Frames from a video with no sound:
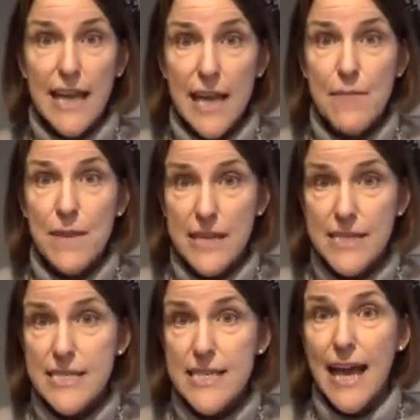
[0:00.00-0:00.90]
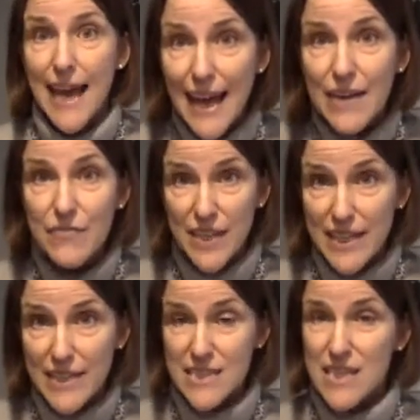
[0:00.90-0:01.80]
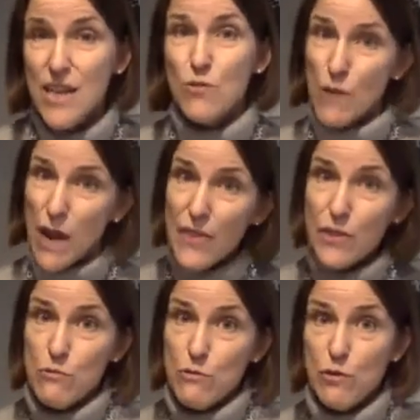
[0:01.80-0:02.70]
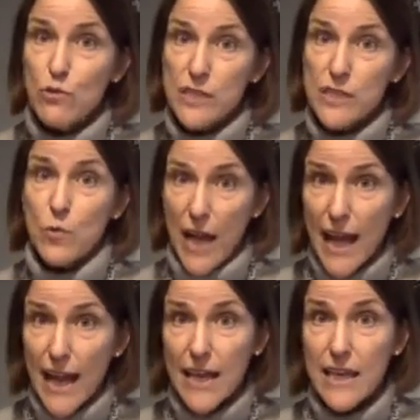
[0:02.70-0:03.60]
MND have its rather revolting way